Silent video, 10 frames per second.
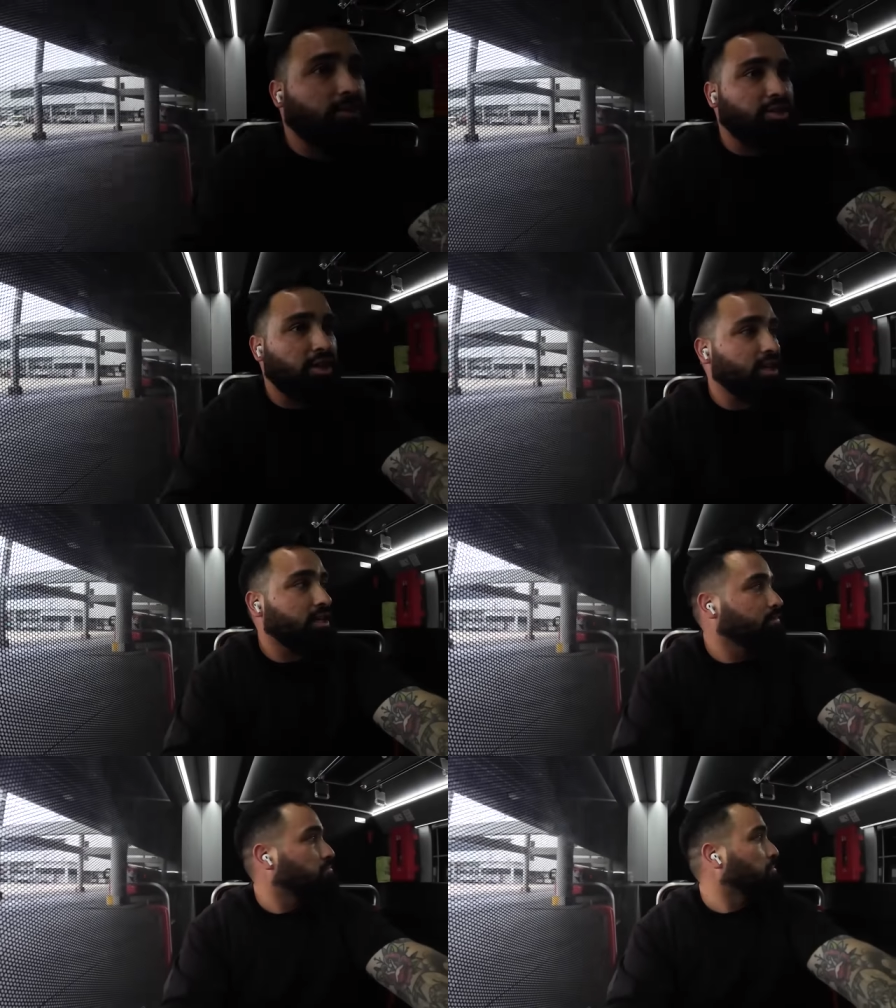smooth journey,
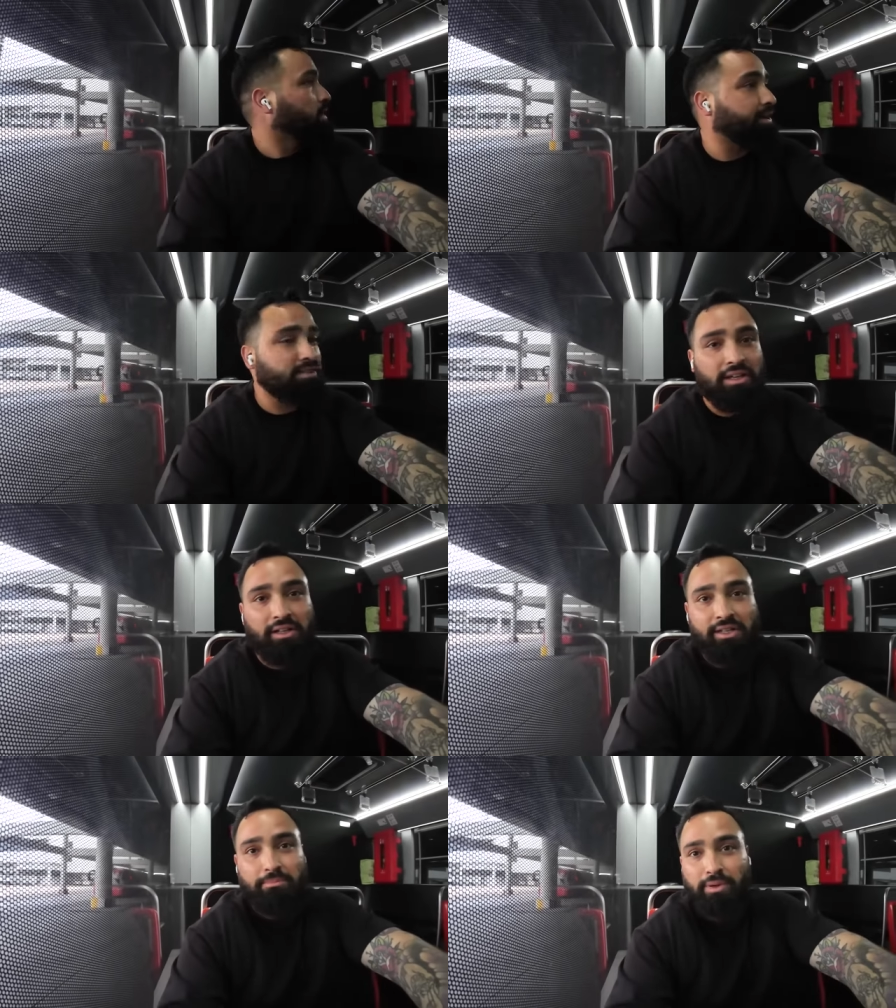nice and
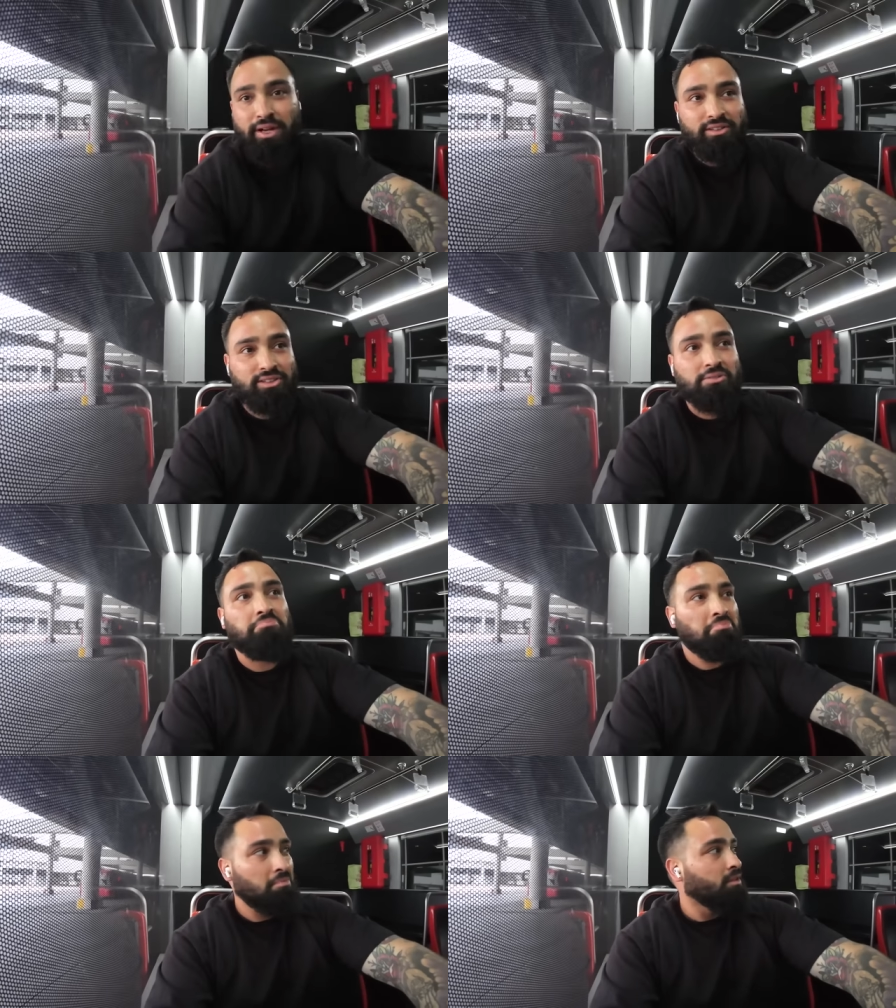clean bus.
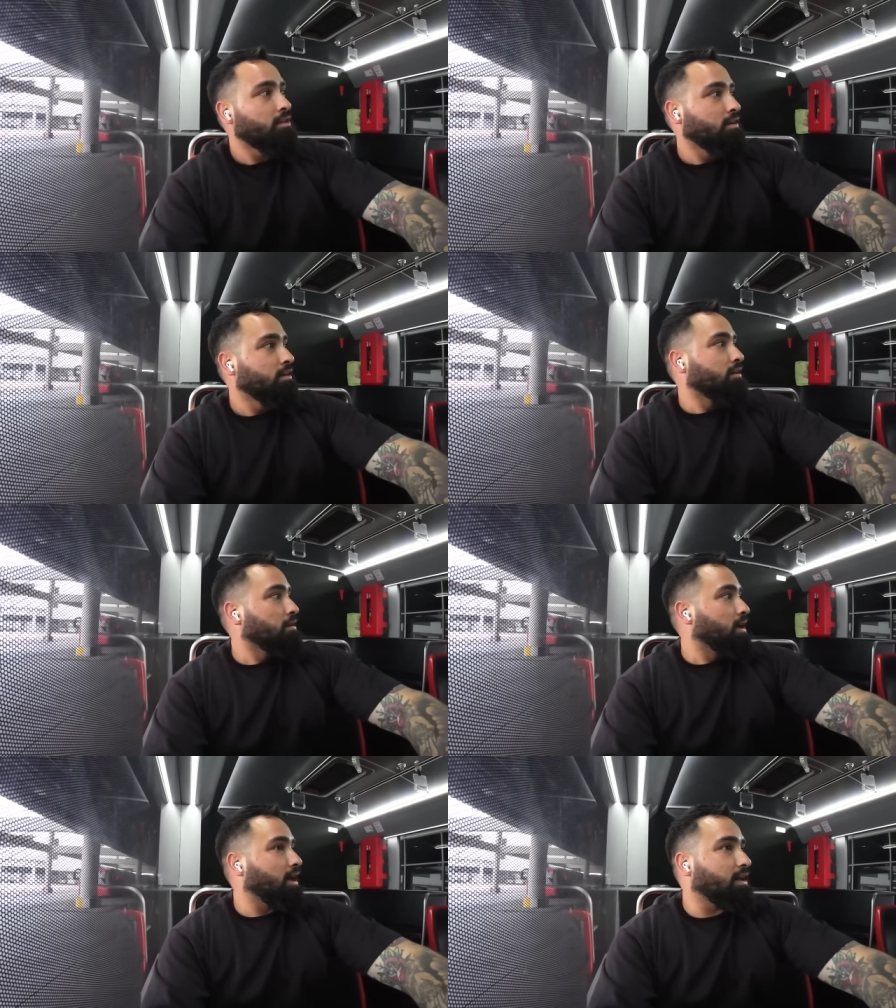
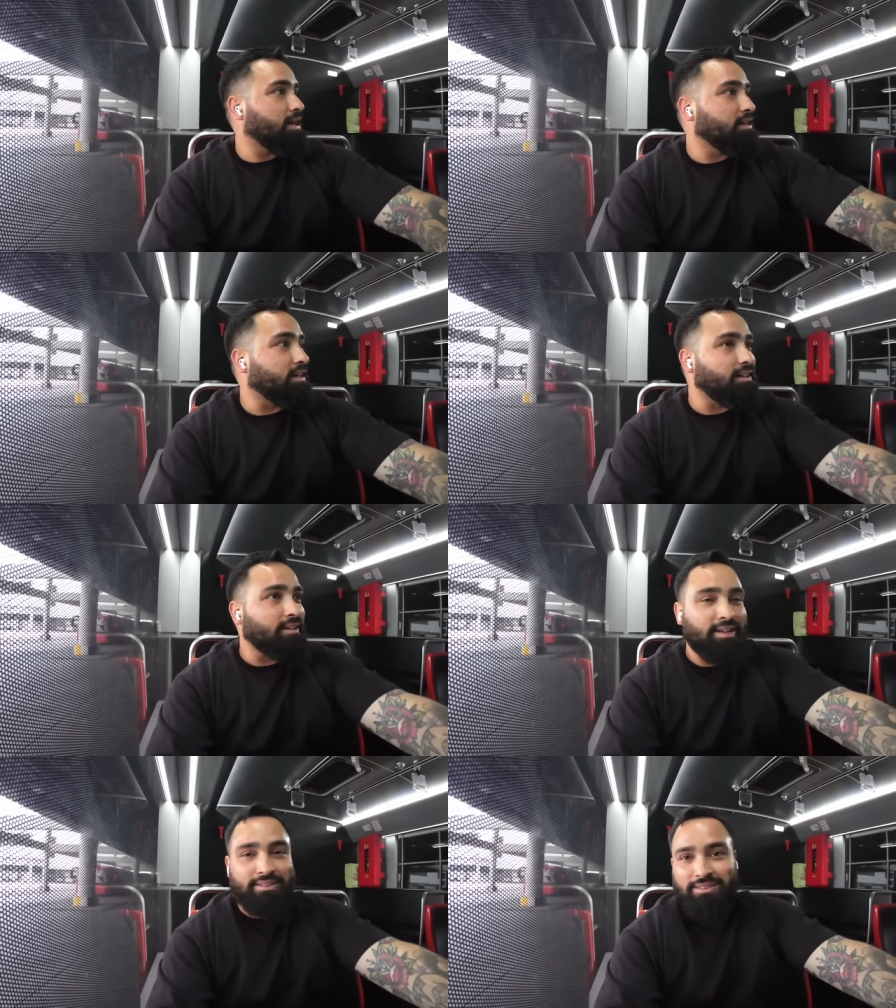I like it.
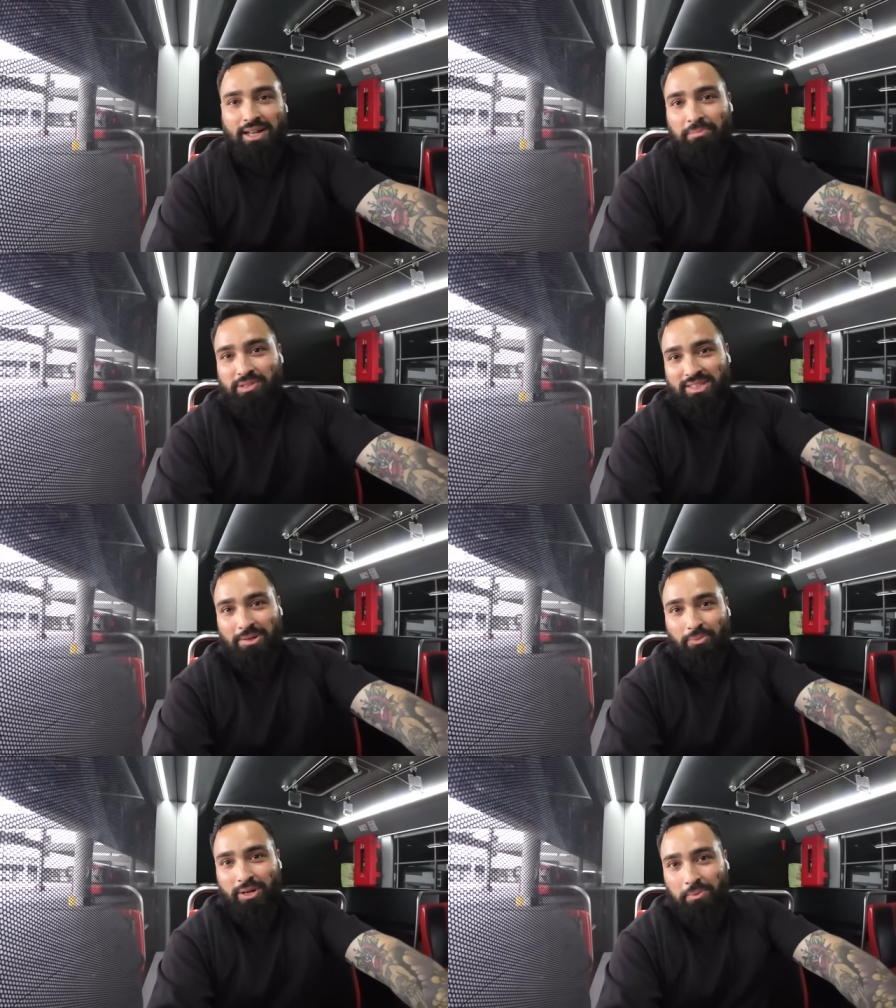Next stop,
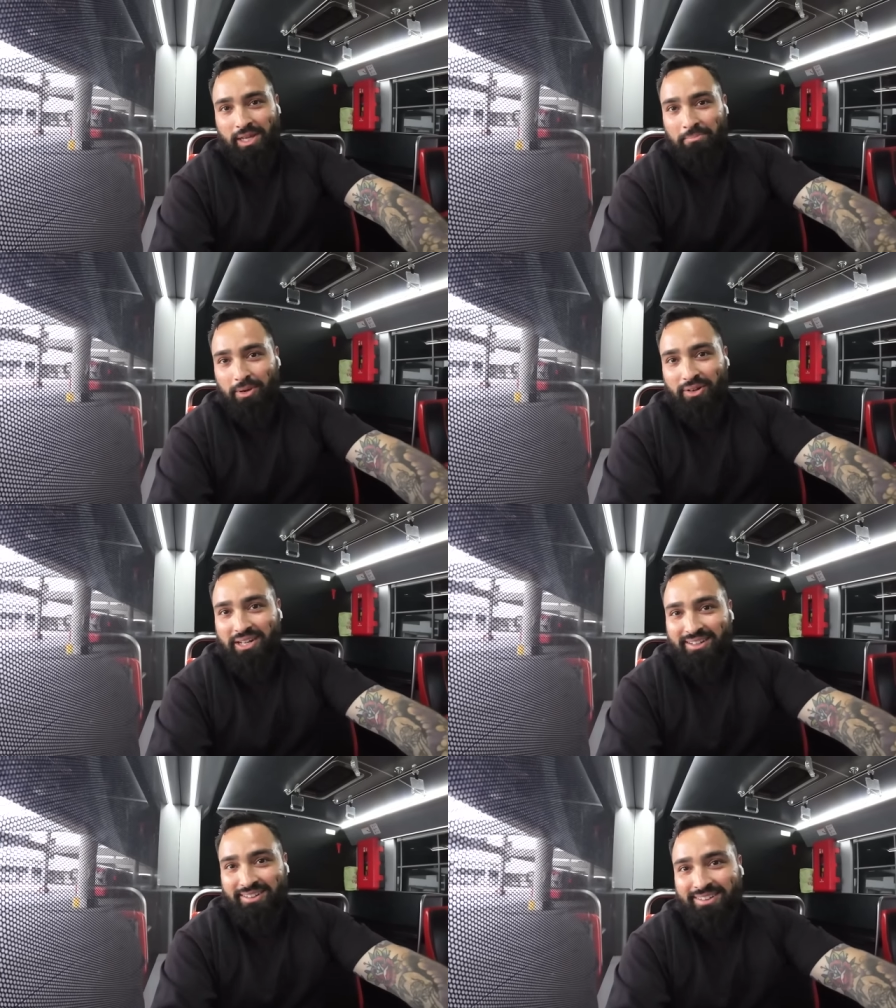Siem Reap, Cambodia.